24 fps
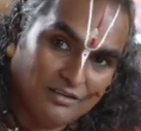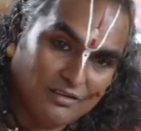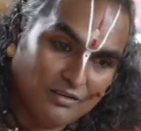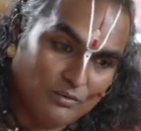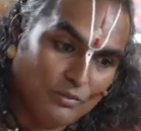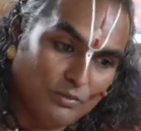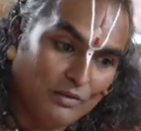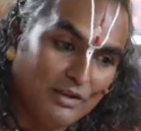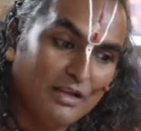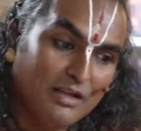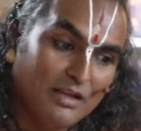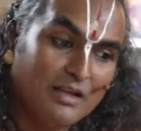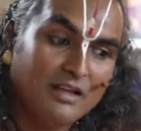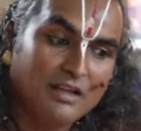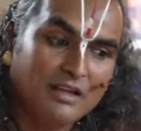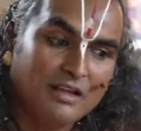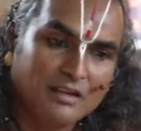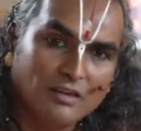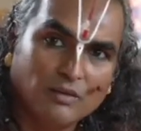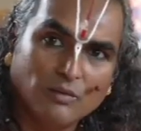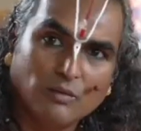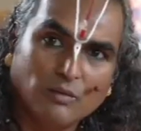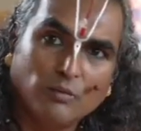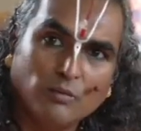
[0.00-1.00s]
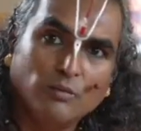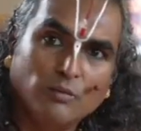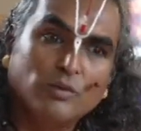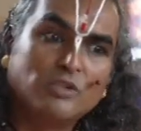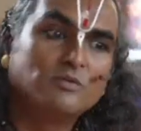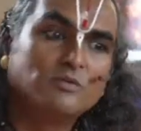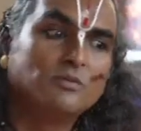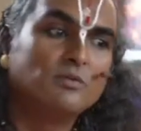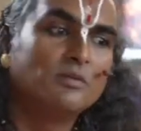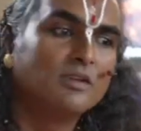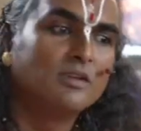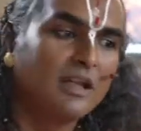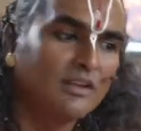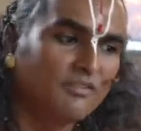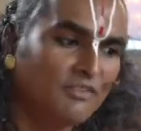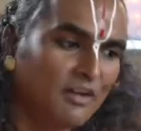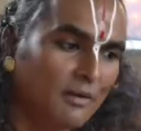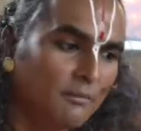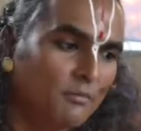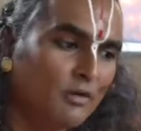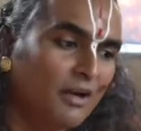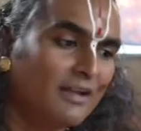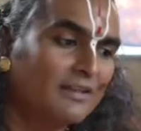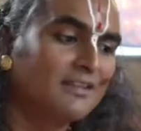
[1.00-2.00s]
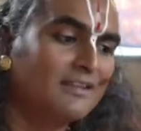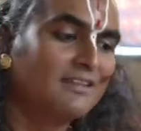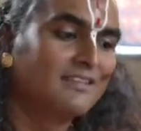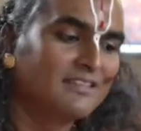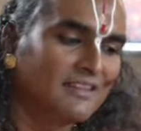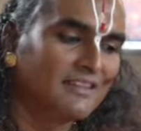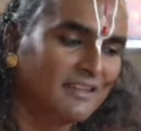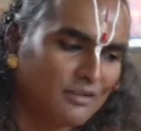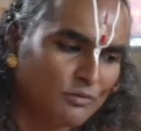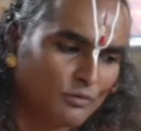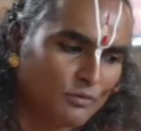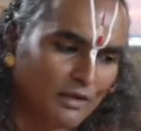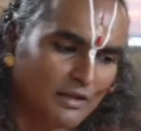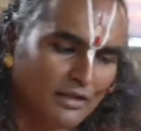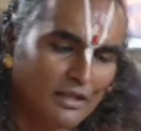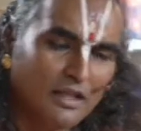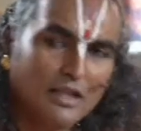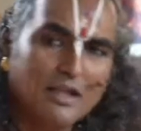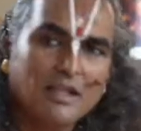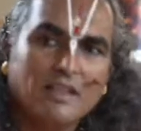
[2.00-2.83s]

where, which, if I practice this one,